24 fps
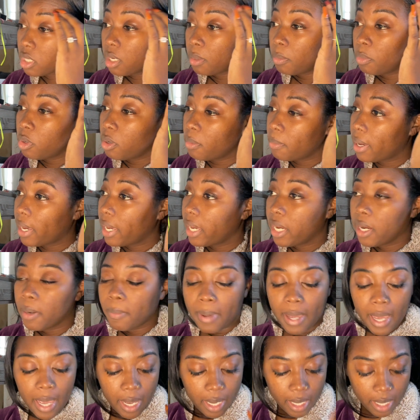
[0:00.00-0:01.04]
gonna pull my hair
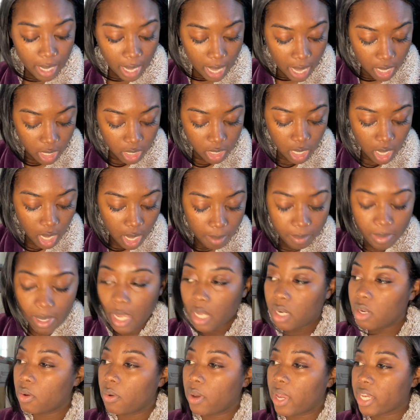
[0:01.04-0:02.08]
back. Y'all, I'm
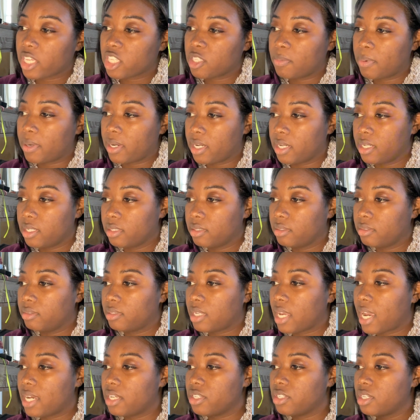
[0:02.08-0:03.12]
not no expert.
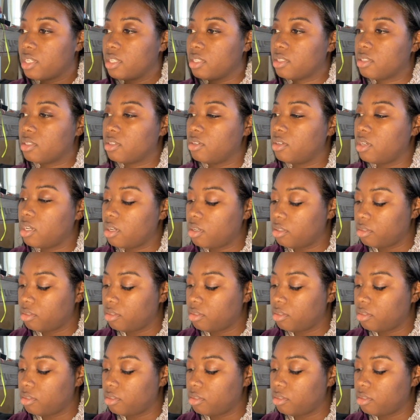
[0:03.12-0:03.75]
I just do